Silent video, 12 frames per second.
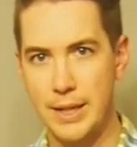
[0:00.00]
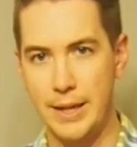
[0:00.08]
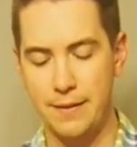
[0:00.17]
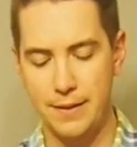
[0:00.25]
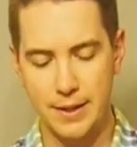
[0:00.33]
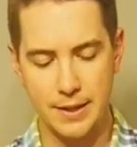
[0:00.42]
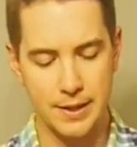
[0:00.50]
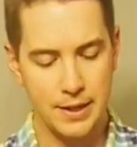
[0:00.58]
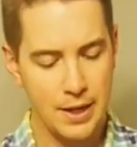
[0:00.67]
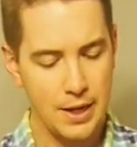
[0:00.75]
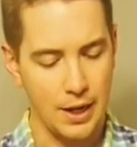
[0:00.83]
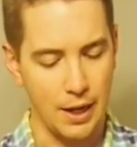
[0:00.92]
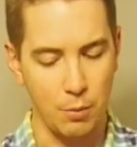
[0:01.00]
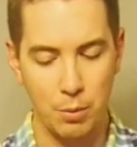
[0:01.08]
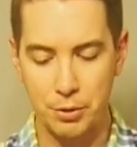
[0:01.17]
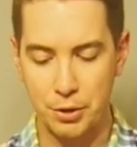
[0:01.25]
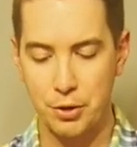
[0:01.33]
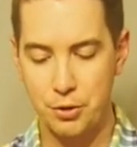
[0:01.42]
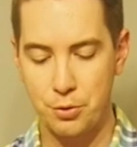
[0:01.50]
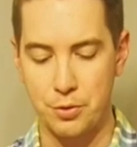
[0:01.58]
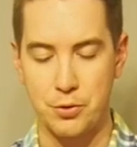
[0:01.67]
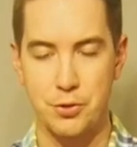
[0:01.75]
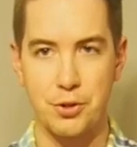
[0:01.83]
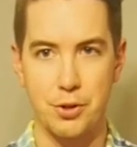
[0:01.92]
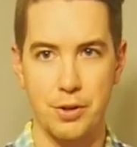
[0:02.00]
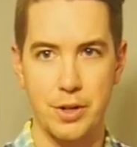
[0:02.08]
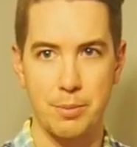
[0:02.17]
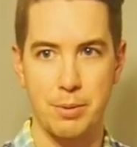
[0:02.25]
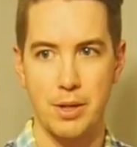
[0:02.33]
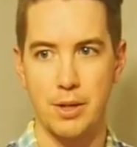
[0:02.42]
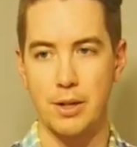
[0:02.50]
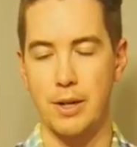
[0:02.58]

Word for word: And then uh, what we're gonna do is stir it up here.